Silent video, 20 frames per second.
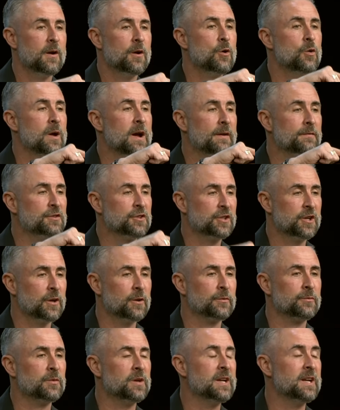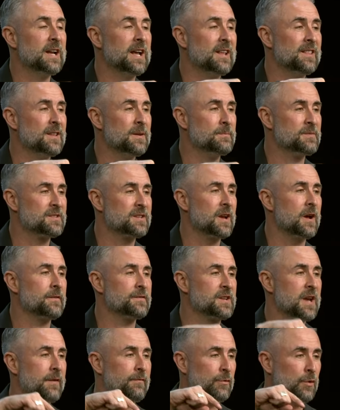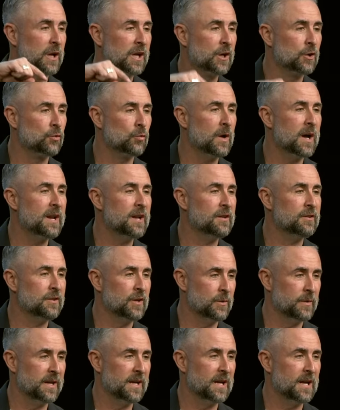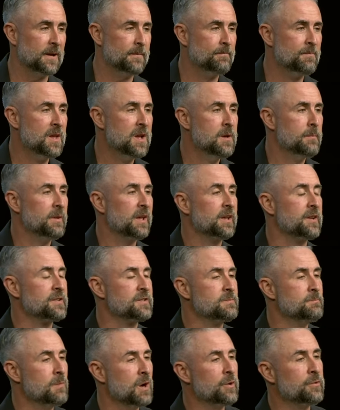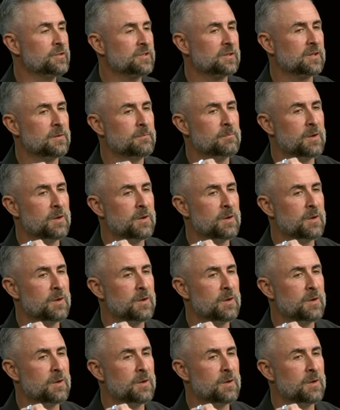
who have children and themselves have regretted doing it because most,